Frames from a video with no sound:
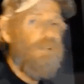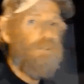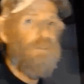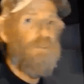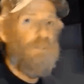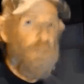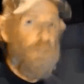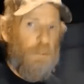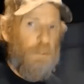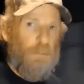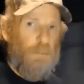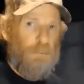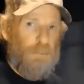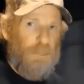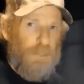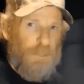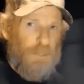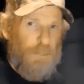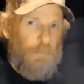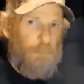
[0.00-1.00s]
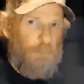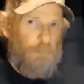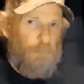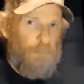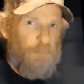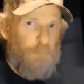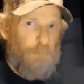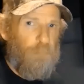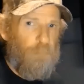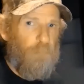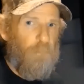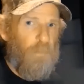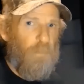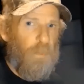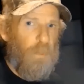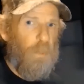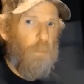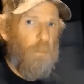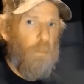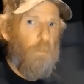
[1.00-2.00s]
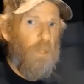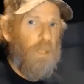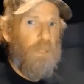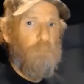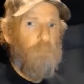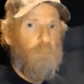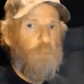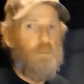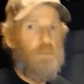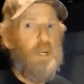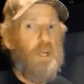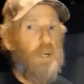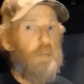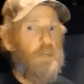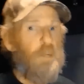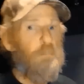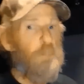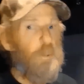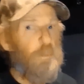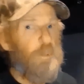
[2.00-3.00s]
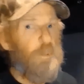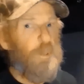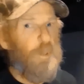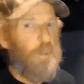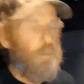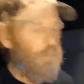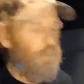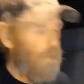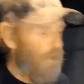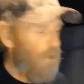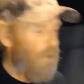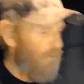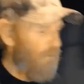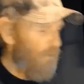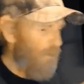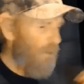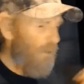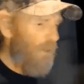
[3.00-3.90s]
a surge in it, you know, like if you start a motor or whatever.